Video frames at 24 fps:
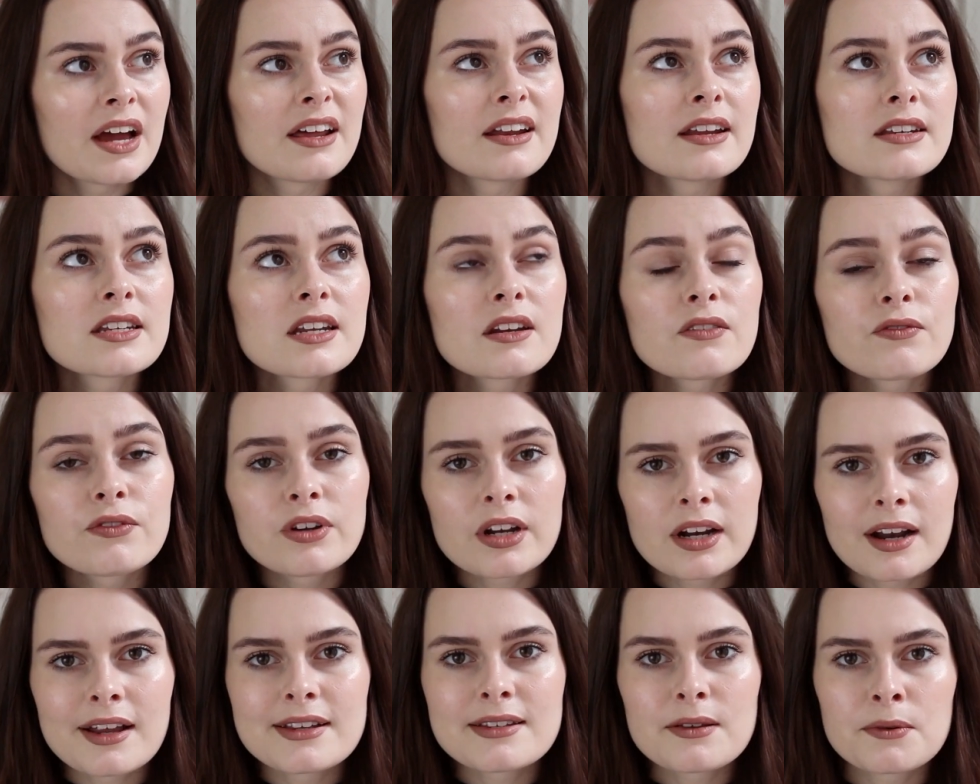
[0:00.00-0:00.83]
And I didn't
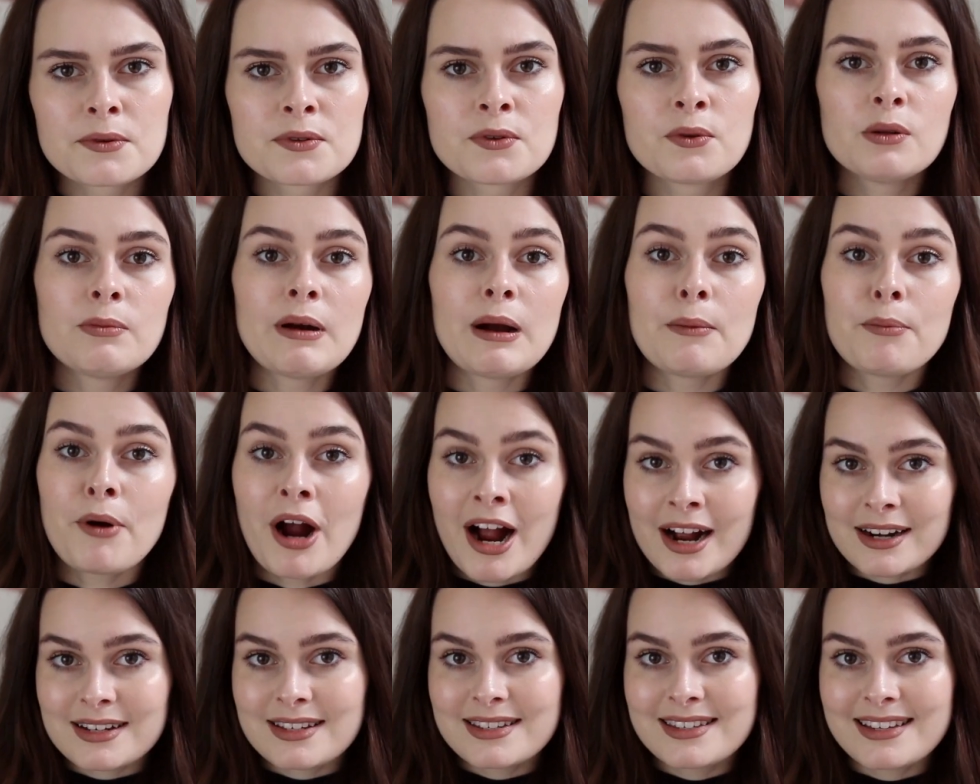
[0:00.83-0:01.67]
realise it was all about
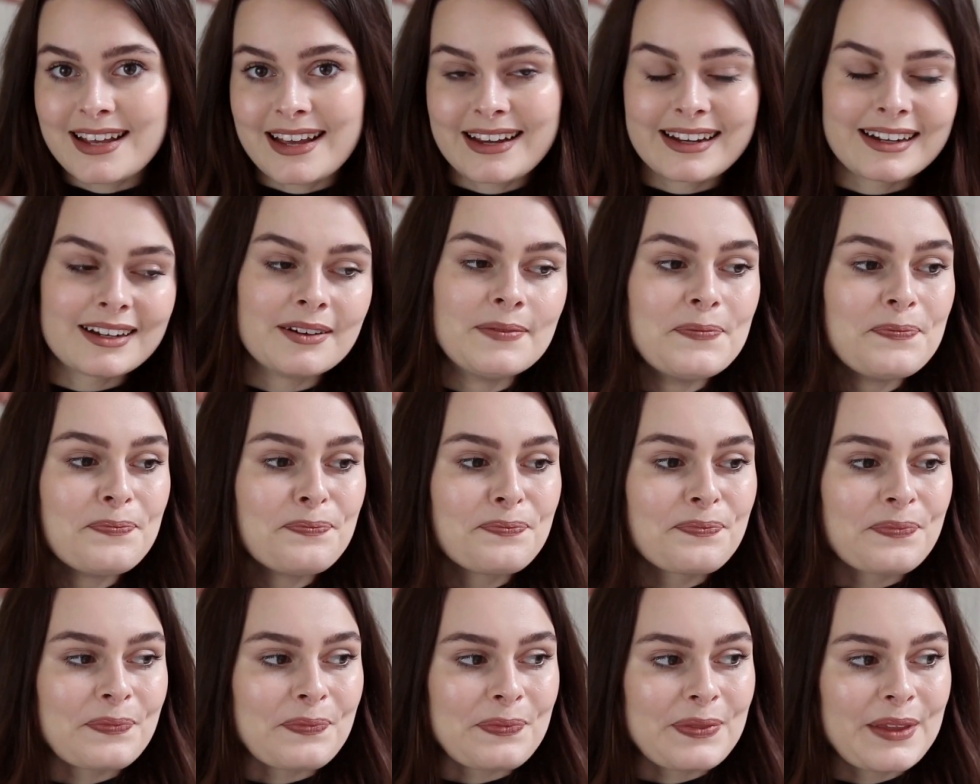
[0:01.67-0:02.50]
practising,
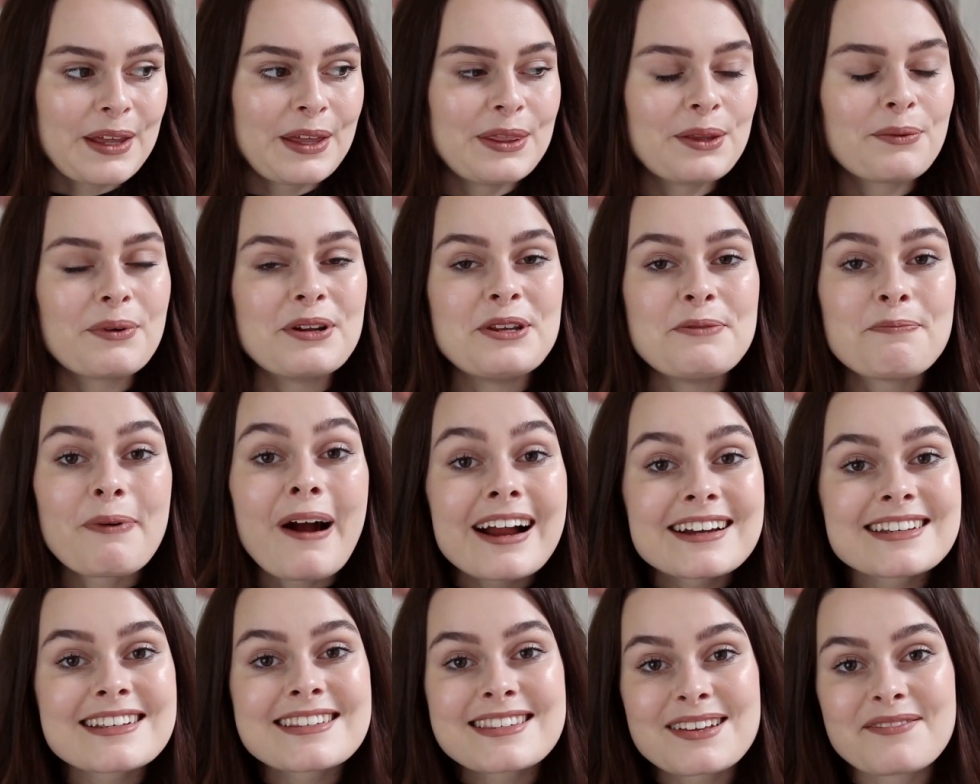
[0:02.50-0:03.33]
and that when you
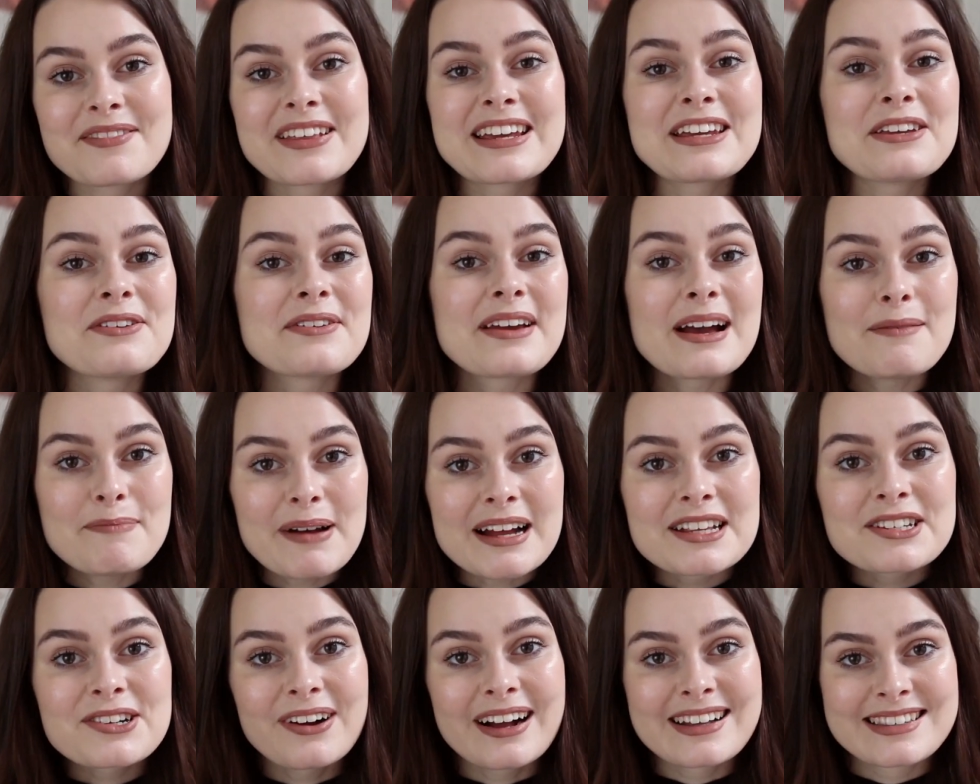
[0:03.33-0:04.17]
practice something you get
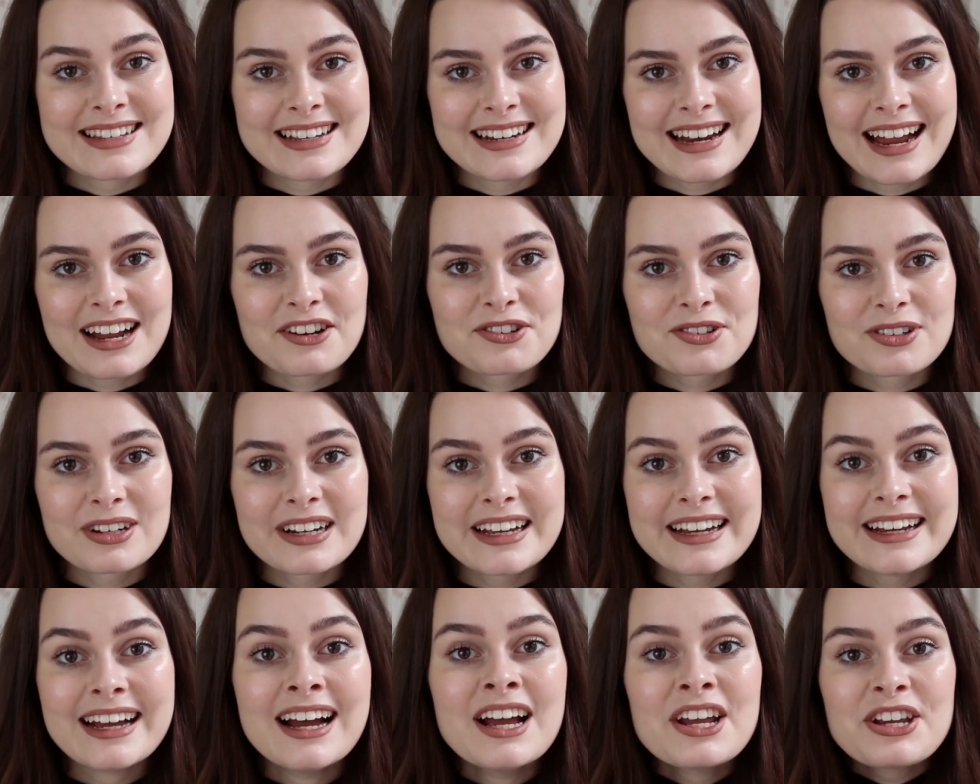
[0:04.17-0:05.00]
better at it naturally.